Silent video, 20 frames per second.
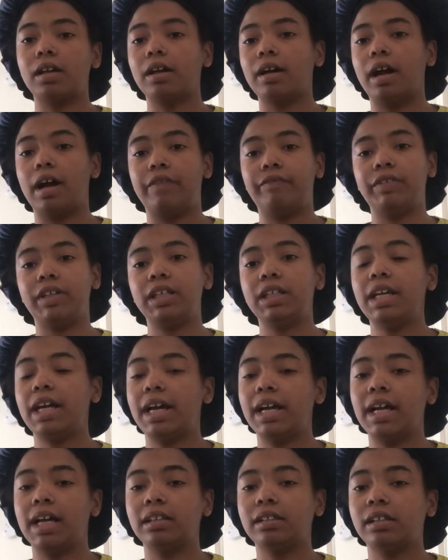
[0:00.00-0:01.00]
I finally
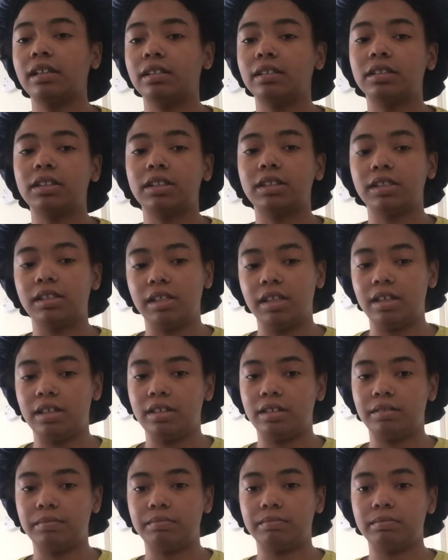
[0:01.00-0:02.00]
had got the urge to get
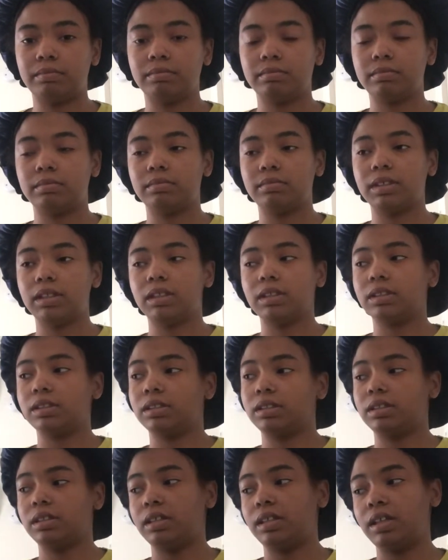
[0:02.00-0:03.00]
up.
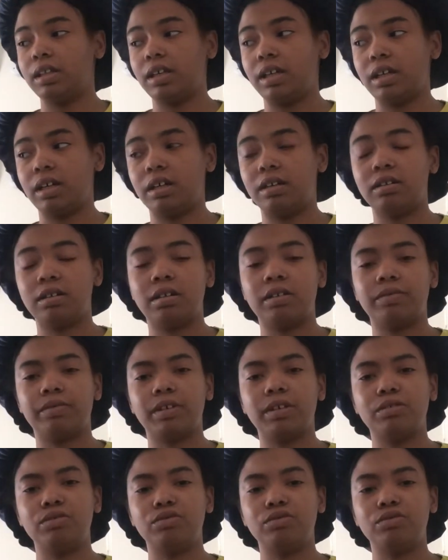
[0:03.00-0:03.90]
So he like, hold on, where you